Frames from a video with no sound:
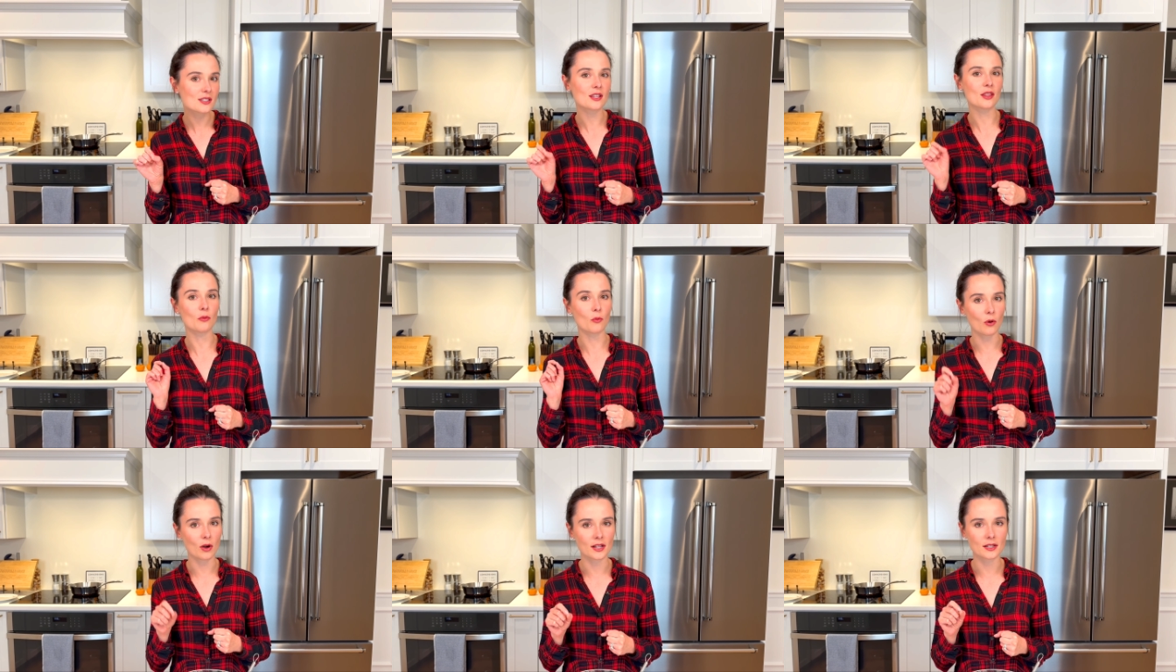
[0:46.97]
to
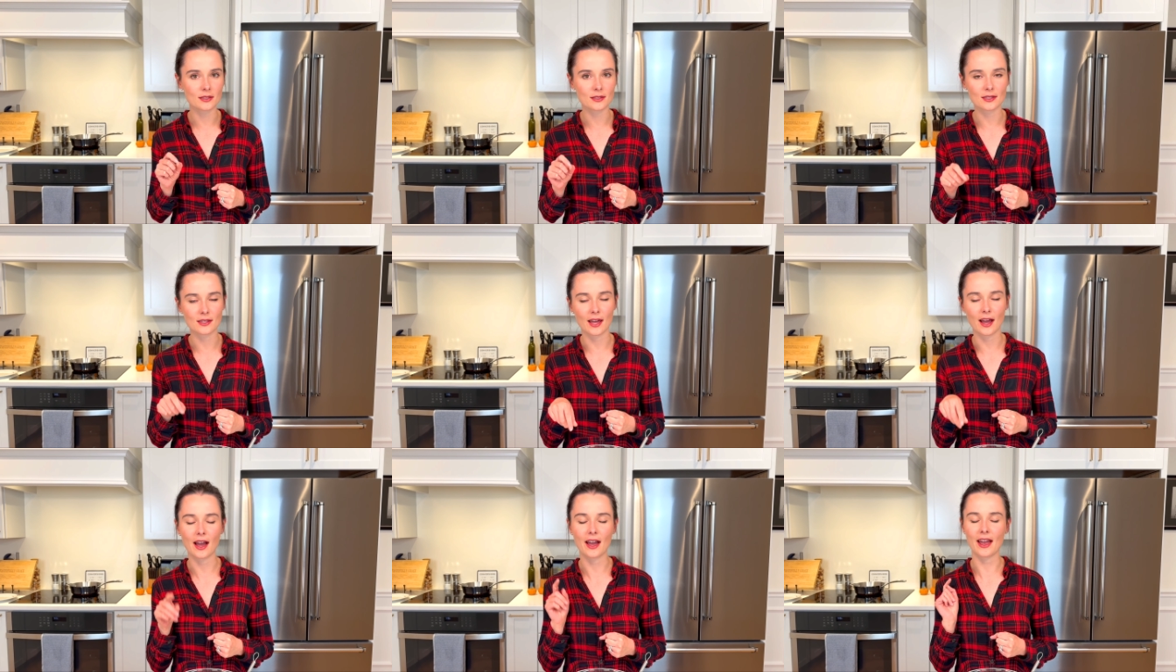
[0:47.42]
the ones
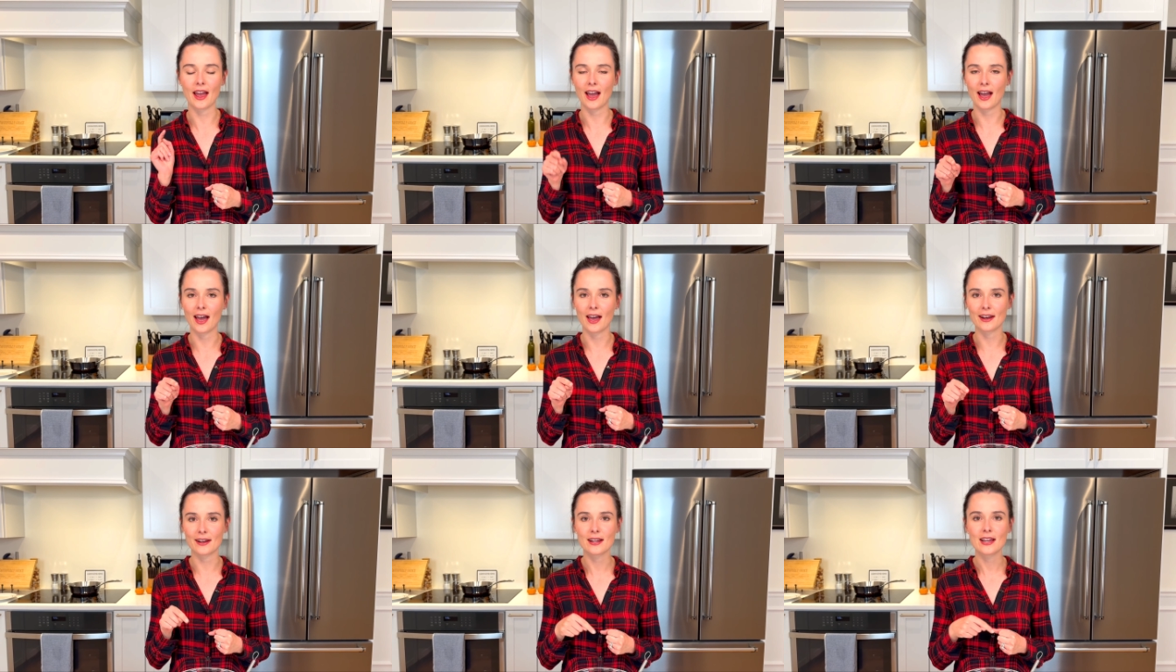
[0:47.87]
that I
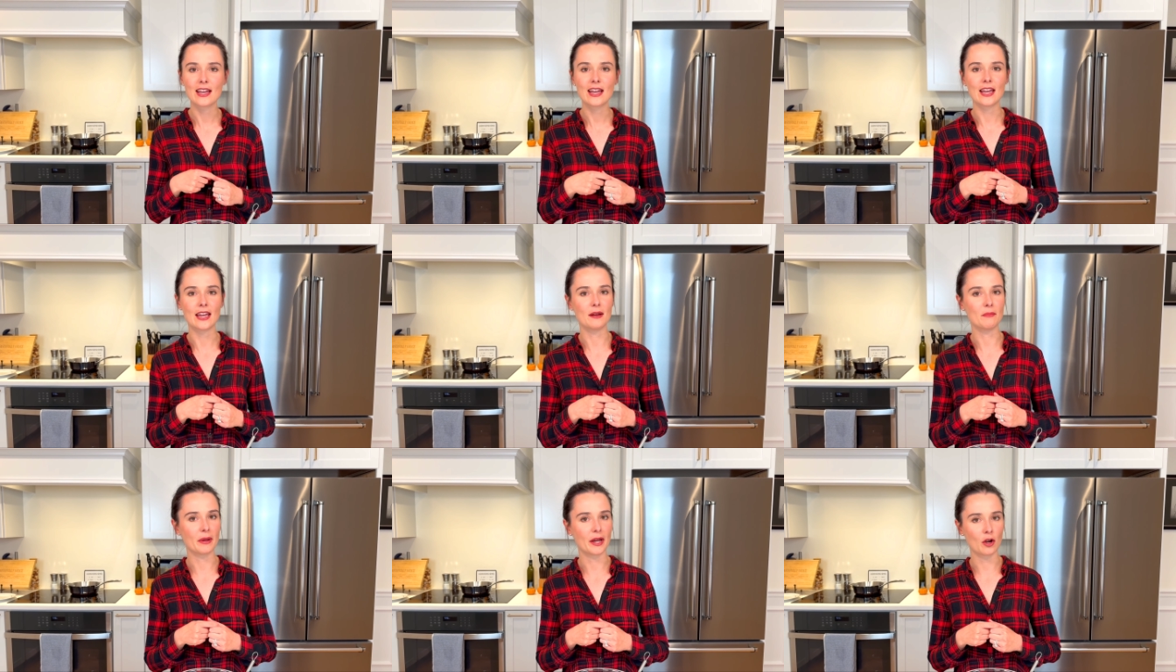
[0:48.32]
had
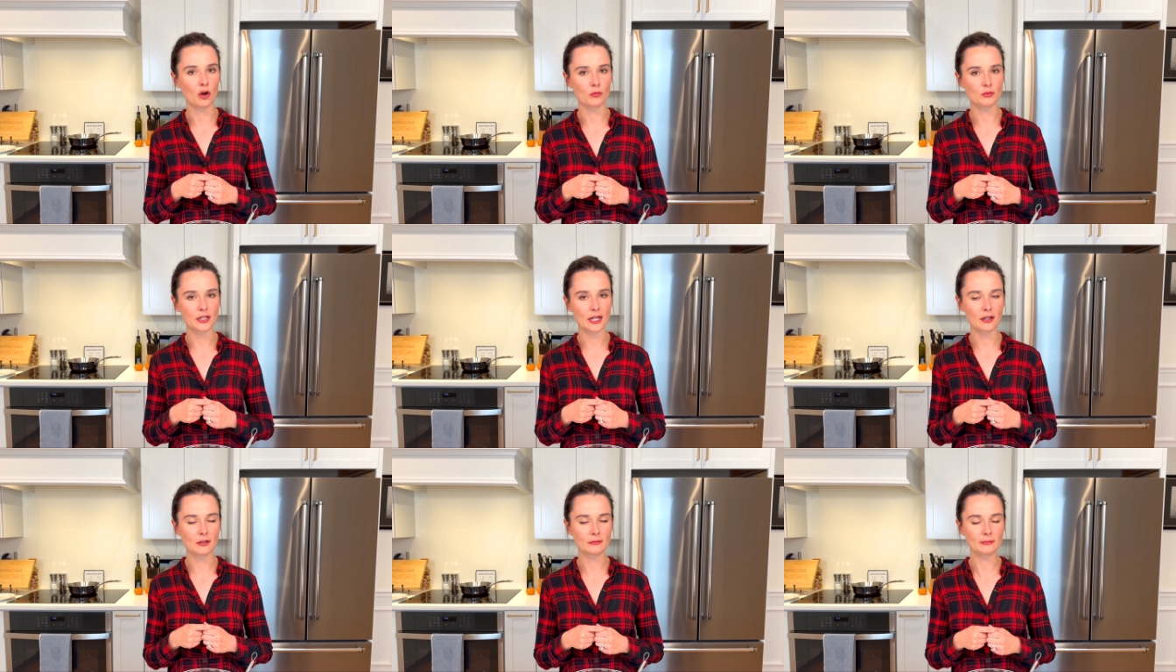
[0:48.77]
in my
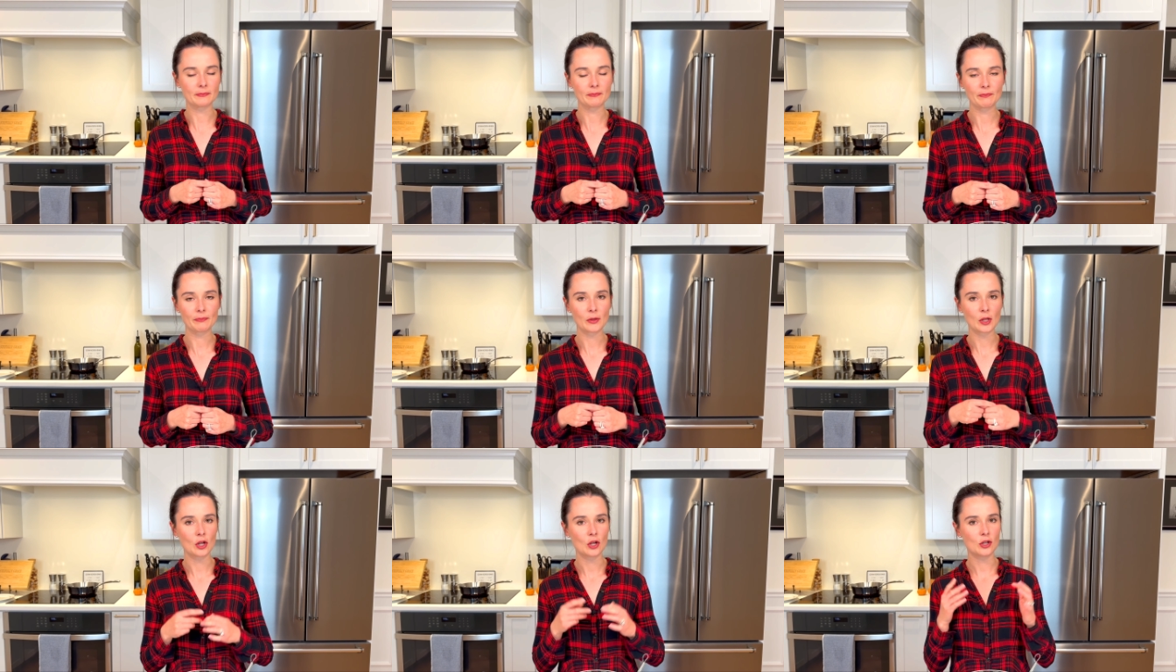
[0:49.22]
hometown.
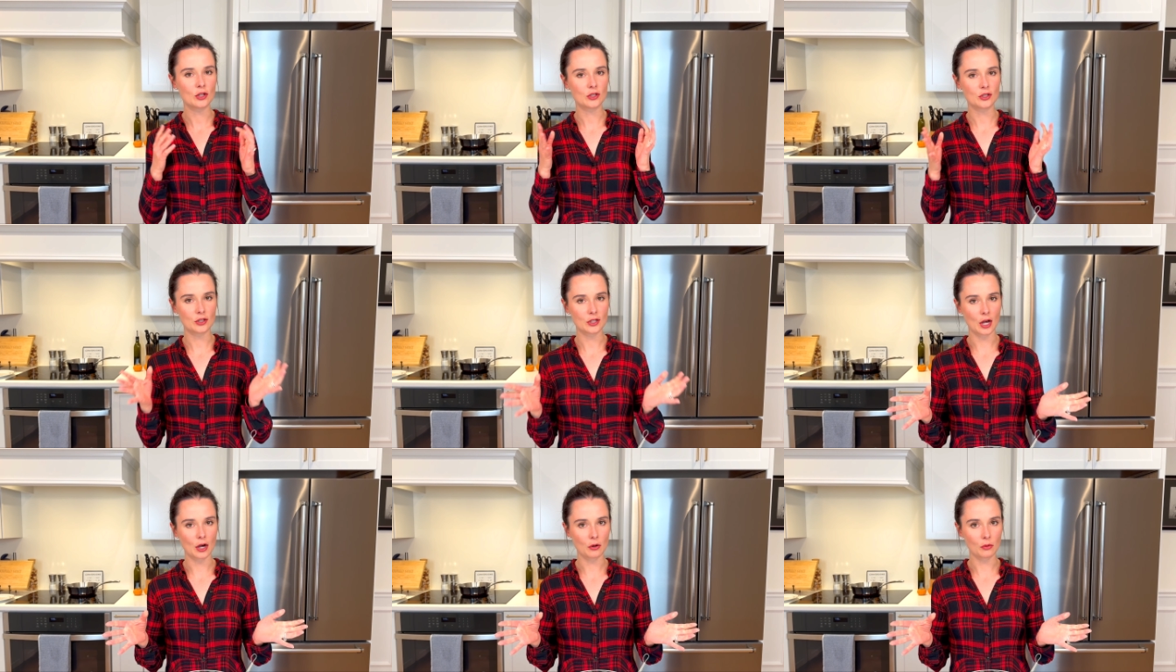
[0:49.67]

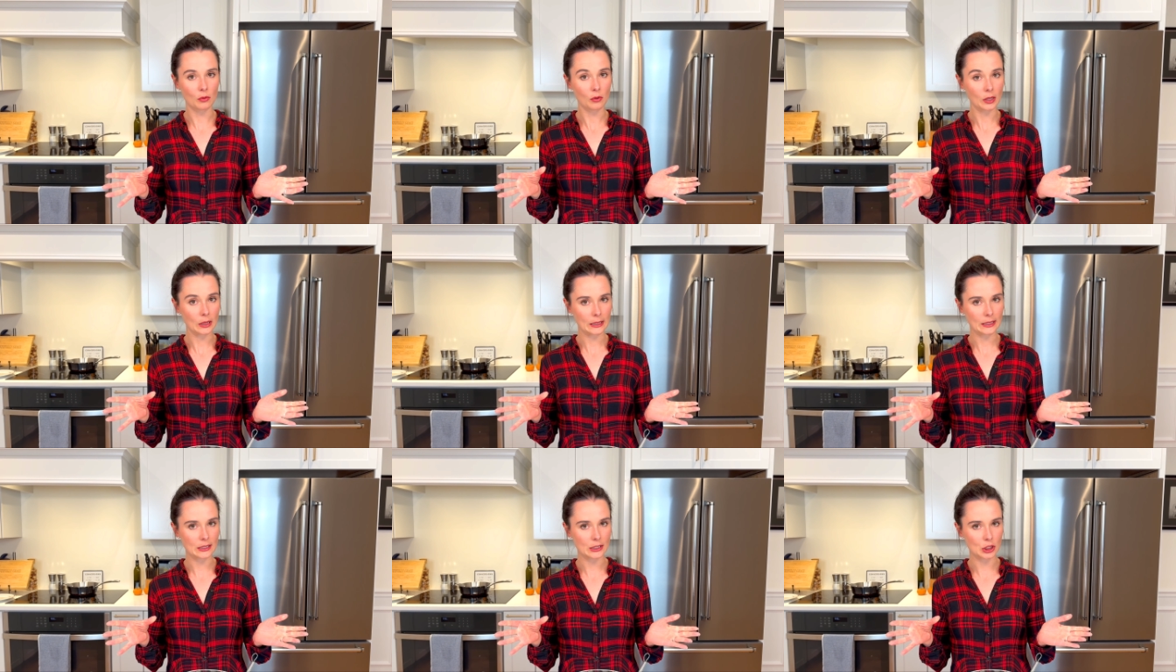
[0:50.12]
So
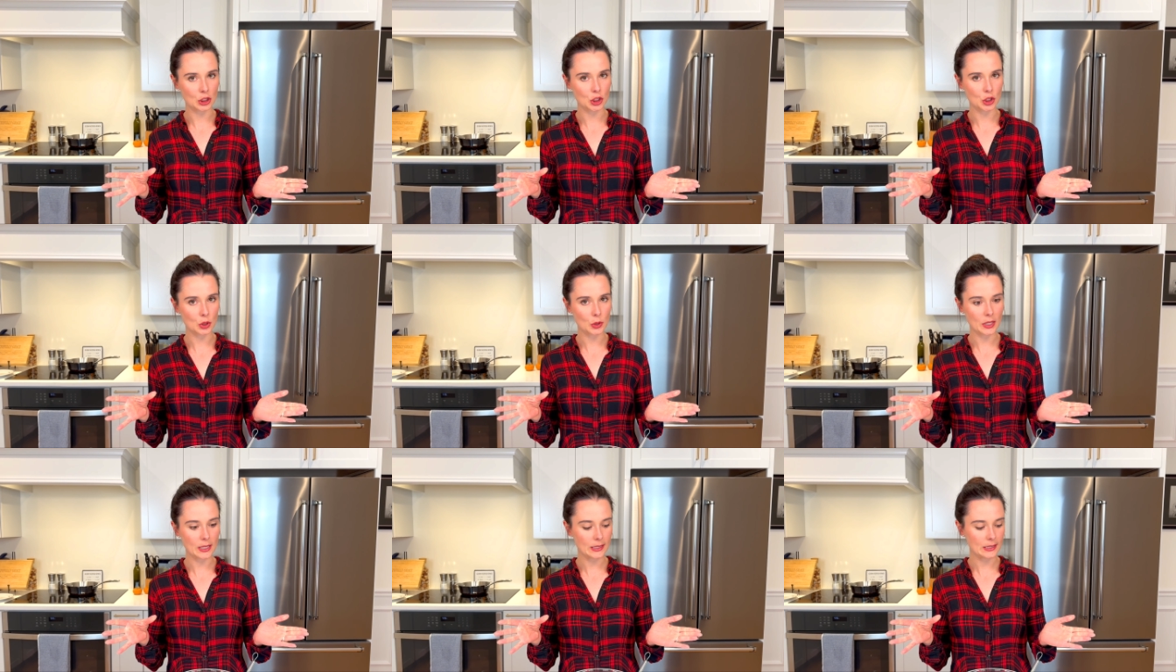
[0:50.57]
let's
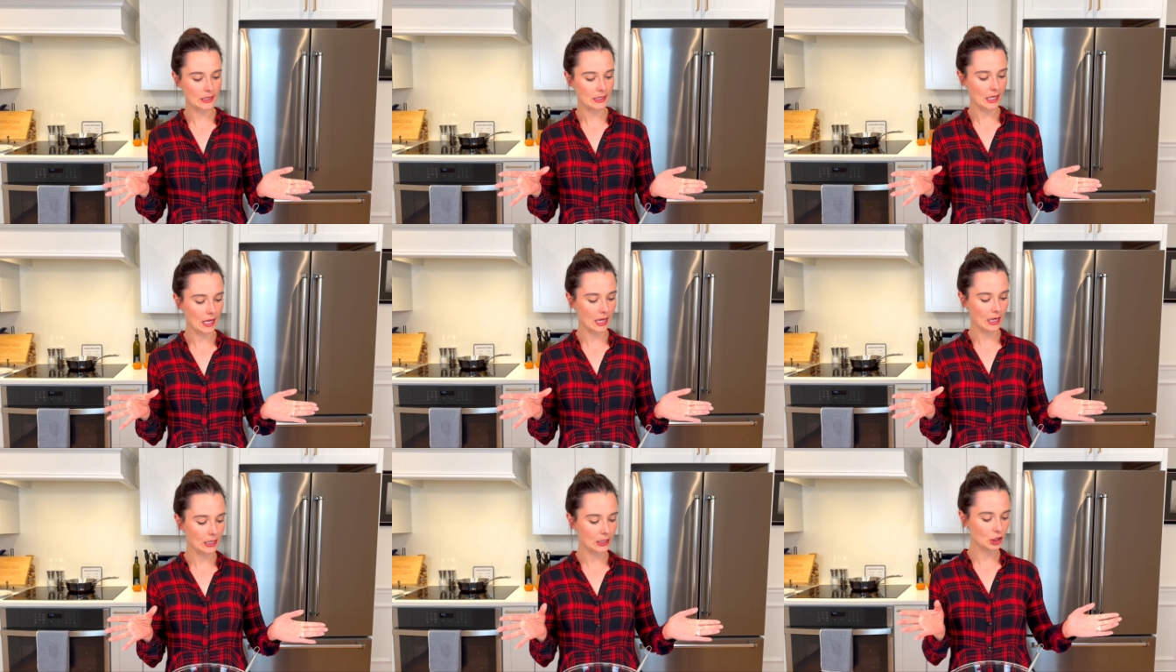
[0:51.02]
do this
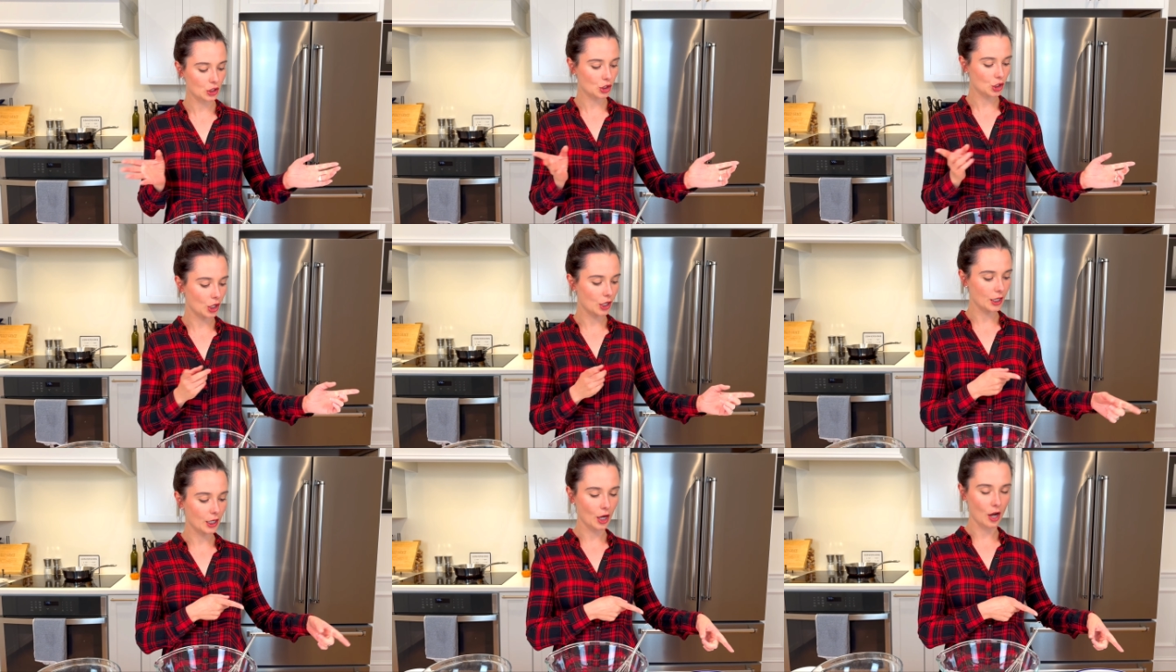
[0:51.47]
thing,
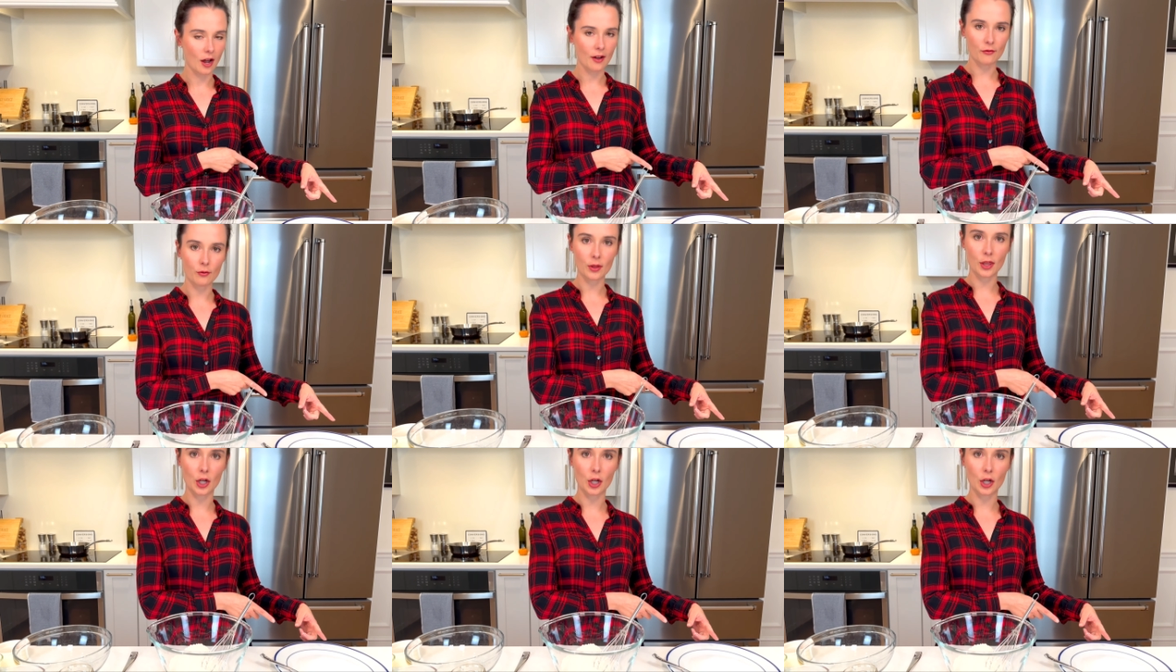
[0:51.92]
starting off with